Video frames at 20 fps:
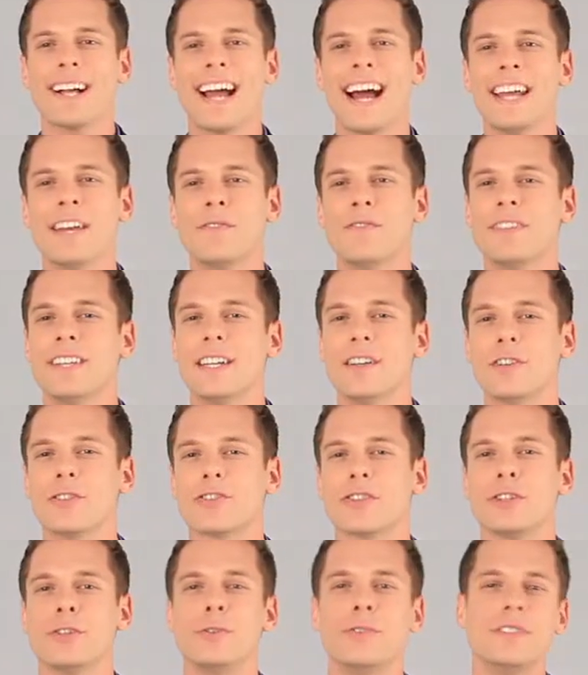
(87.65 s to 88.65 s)
kind of deals
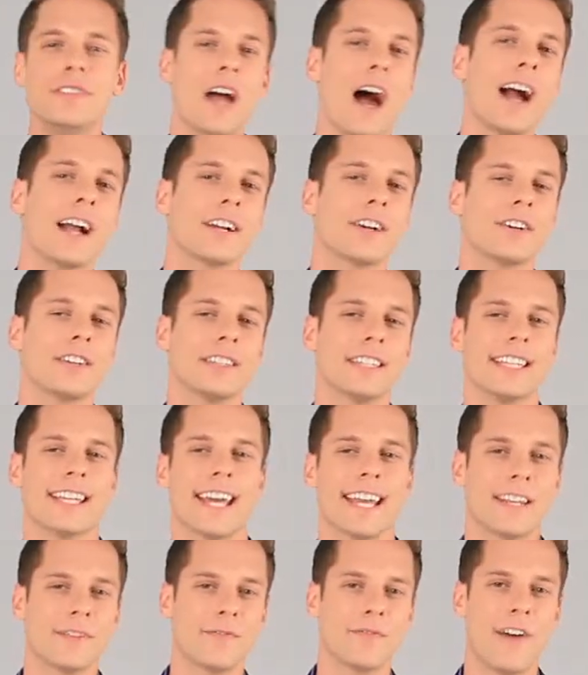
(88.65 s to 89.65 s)
are you not currently
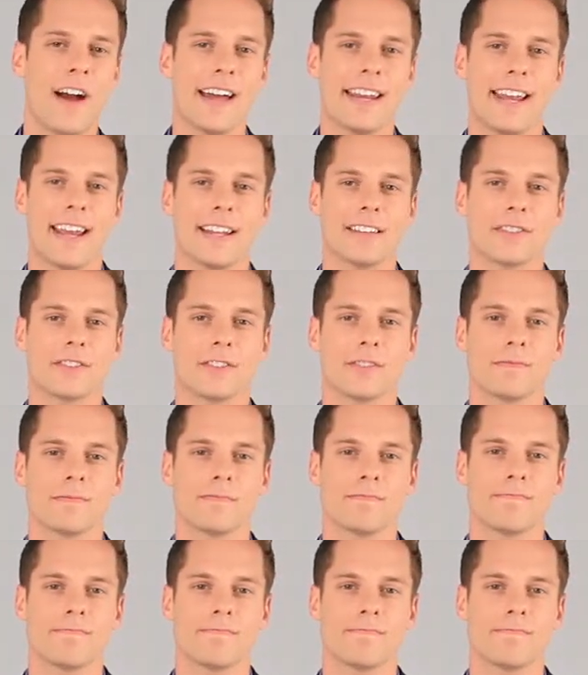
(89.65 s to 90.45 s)
getting financed?